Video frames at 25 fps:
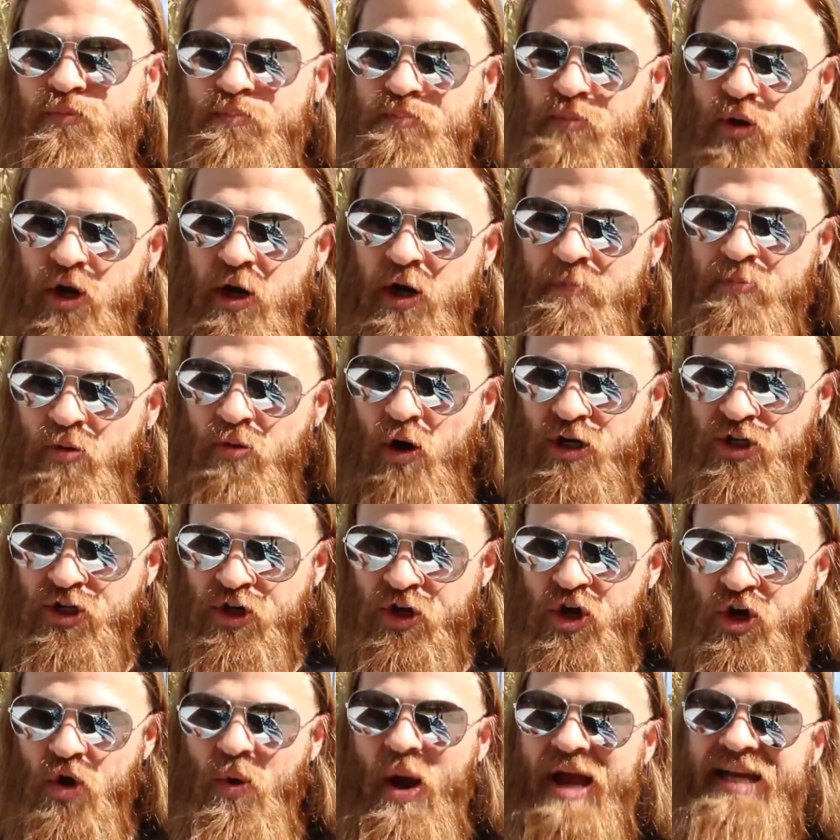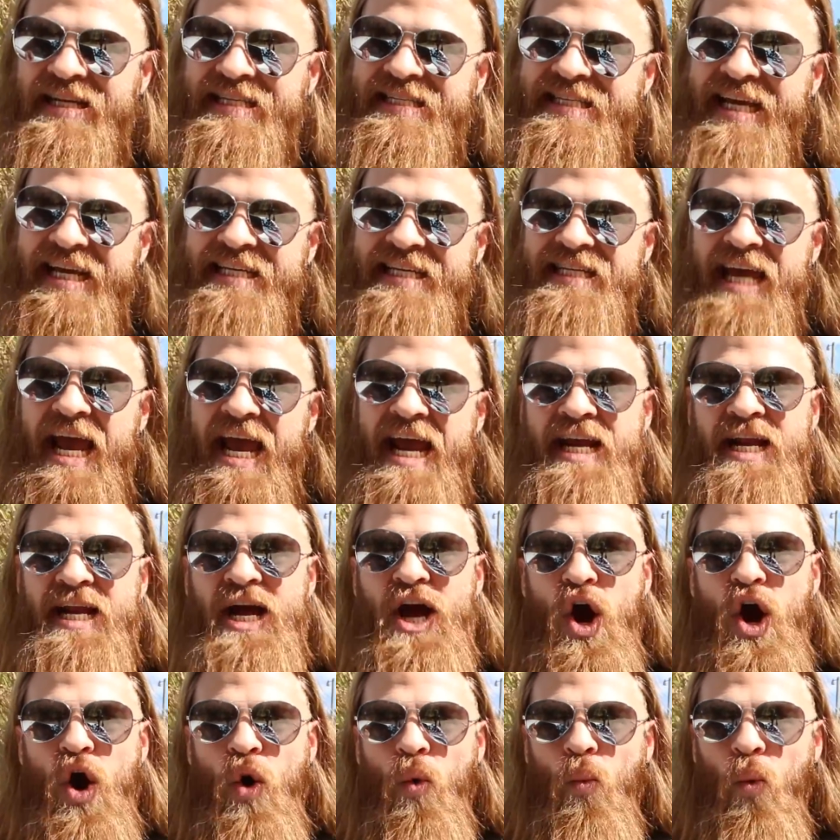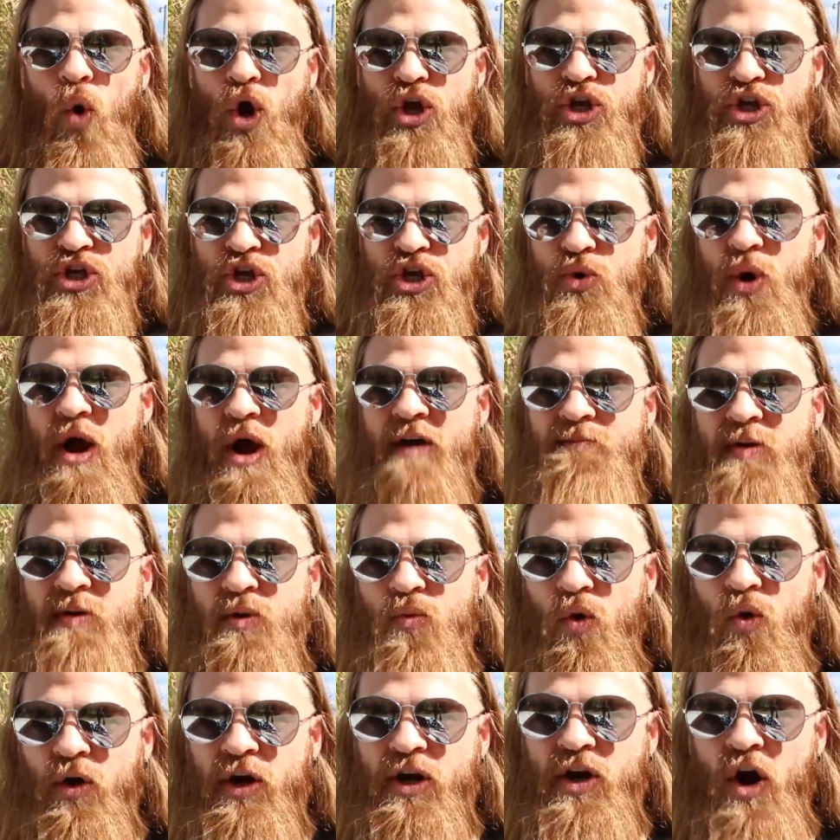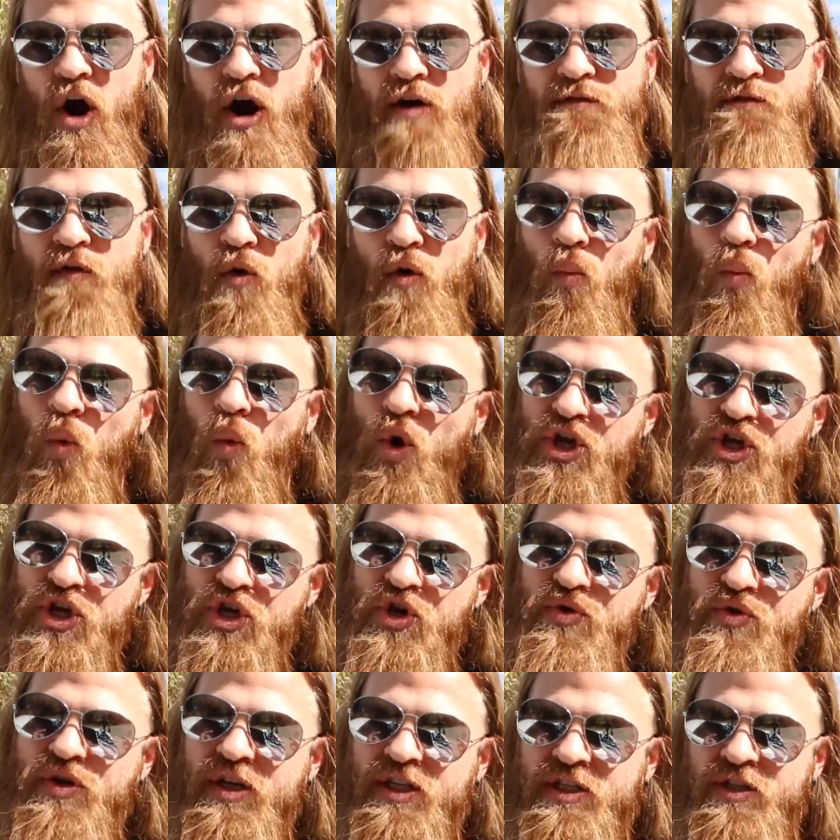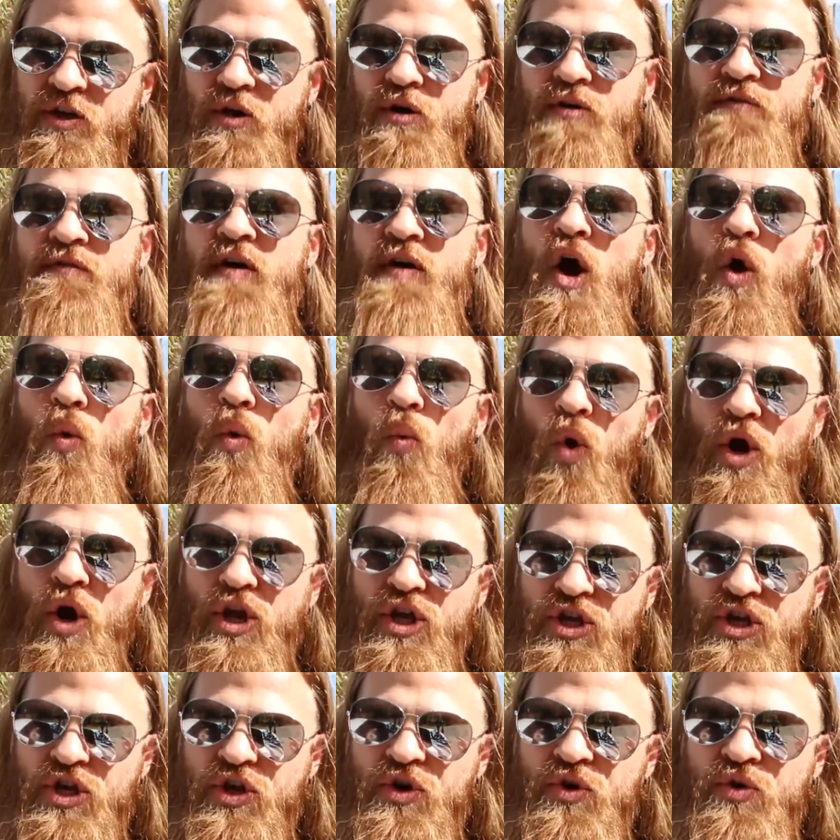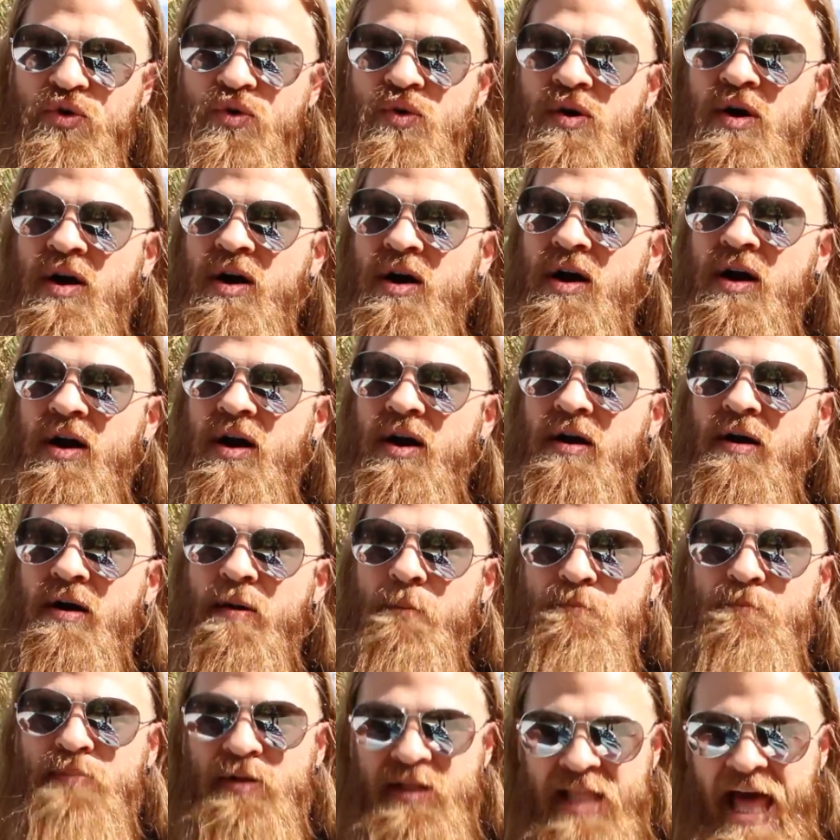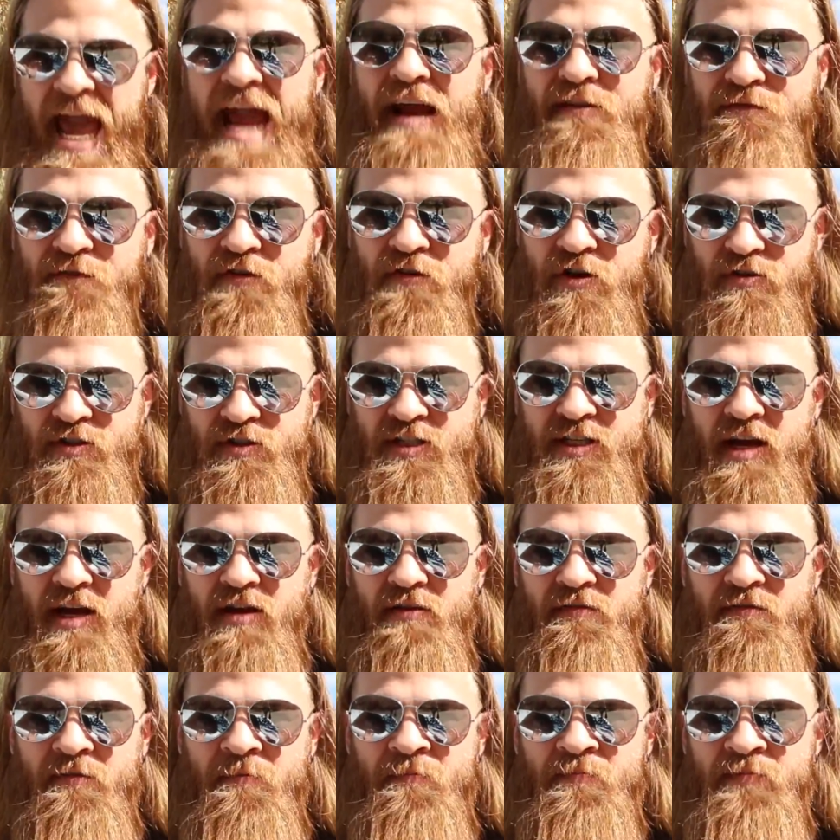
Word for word: peer pressure you and dictate what you have been working hard for, what you deserve, what you plan for yourself.